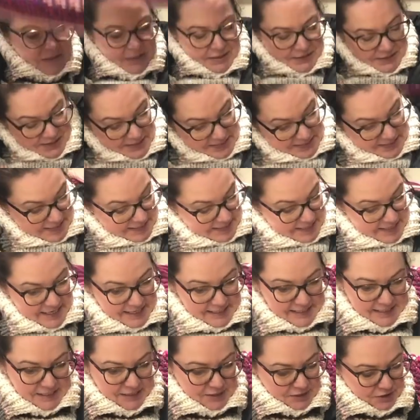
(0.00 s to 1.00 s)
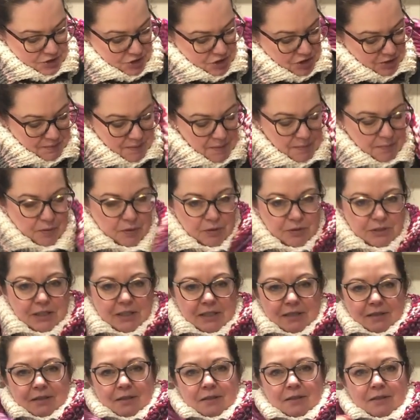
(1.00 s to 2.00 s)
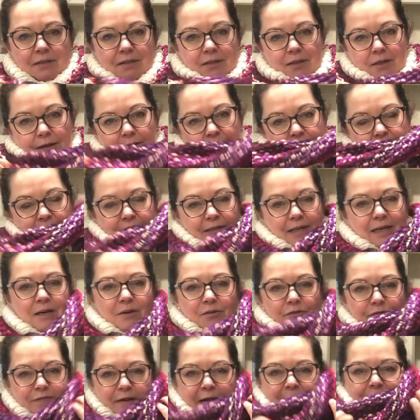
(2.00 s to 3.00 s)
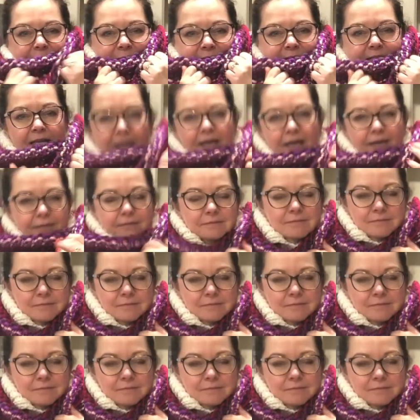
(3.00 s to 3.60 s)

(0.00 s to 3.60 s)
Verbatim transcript: And this is knitted in Summer Pudding. How fab is that?